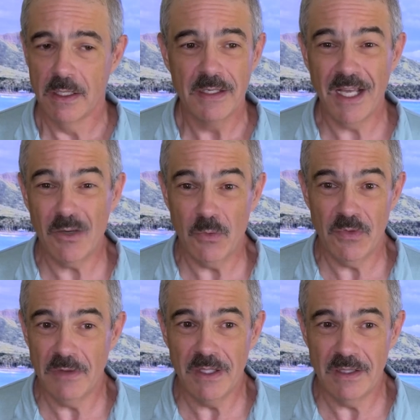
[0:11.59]
Now,
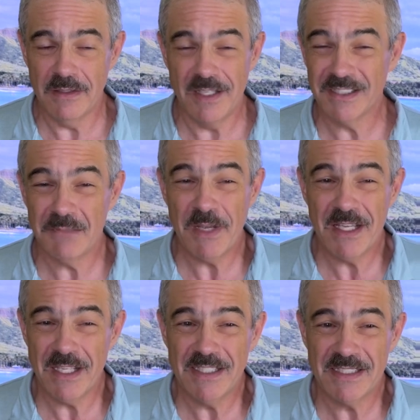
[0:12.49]
doesn't
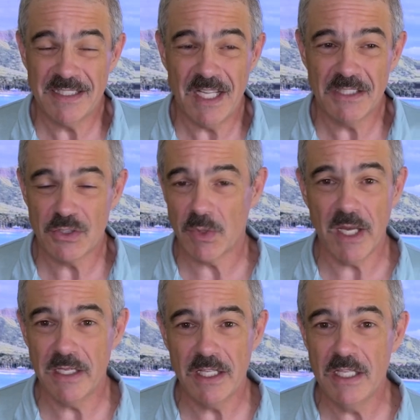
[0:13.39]
make any sense, right?